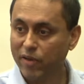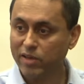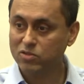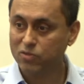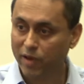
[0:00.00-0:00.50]

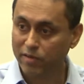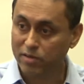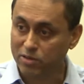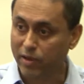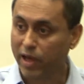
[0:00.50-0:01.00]
face-to-face
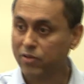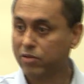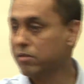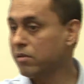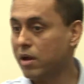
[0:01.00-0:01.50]

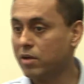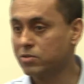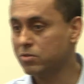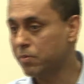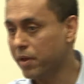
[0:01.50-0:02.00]
interaction,
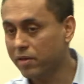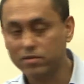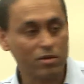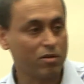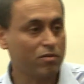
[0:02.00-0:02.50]

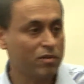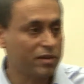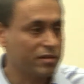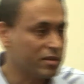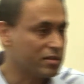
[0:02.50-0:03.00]
classroom-based, you know,
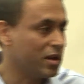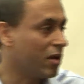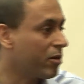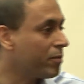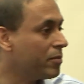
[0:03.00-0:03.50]
50, 60,
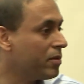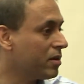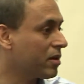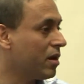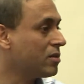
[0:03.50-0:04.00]
100 people
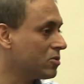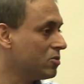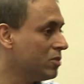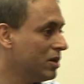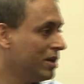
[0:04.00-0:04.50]
in a
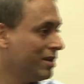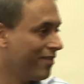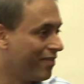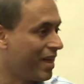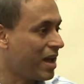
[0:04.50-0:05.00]
classroom,
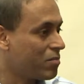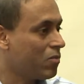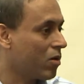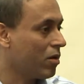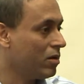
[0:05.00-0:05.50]
that
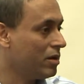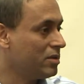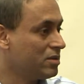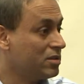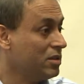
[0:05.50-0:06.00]
model
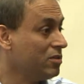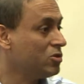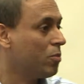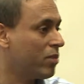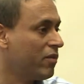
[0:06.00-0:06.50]
is still
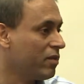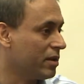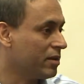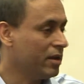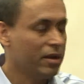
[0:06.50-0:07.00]
so
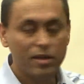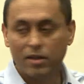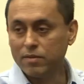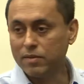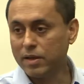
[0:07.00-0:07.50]
prevalent
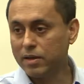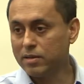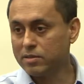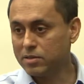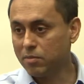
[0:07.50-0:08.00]
that it
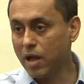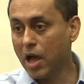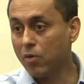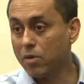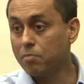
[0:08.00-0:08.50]
is
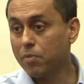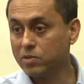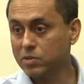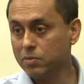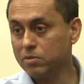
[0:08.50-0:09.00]
somehow
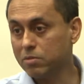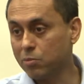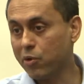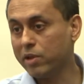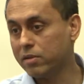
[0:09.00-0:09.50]
impossible to
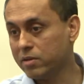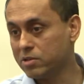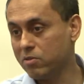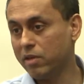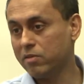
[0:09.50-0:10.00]
break the
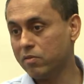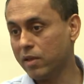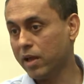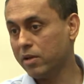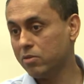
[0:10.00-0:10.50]
constraints of
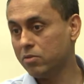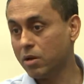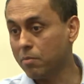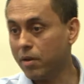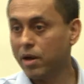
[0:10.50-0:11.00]
that to
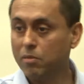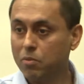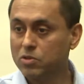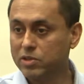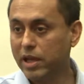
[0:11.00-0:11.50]
combine
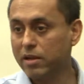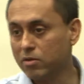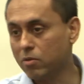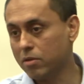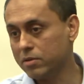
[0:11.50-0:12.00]
both scale
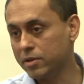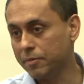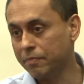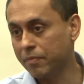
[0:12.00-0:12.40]
and quality.